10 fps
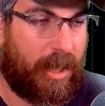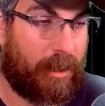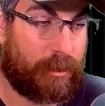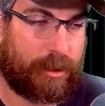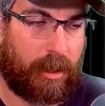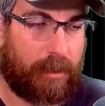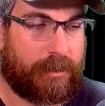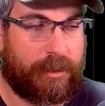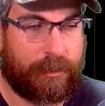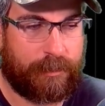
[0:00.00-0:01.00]
Batter
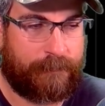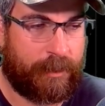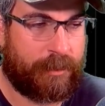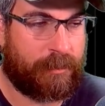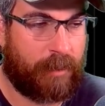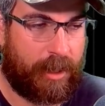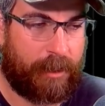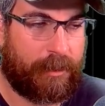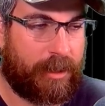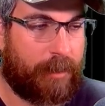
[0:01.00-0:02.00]
Shout deals physical
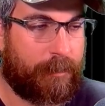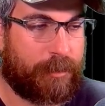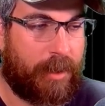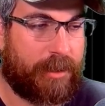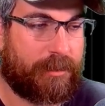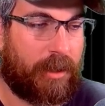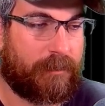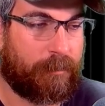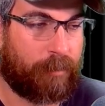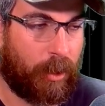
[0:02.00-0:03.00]
area damage based
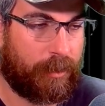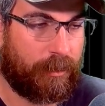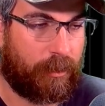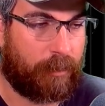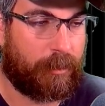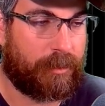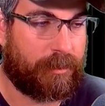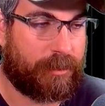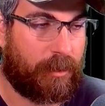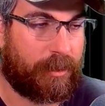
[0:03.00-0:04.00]
off the broken armor
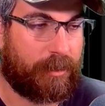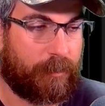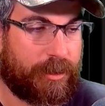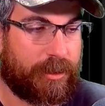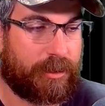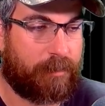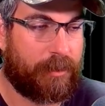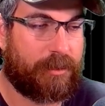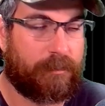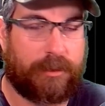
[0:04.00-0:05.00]
of the target which the
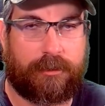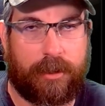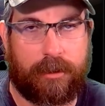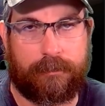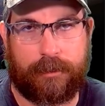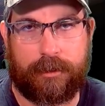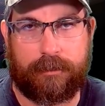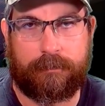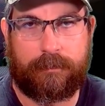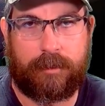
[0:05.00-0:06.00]
explosion was triggered from.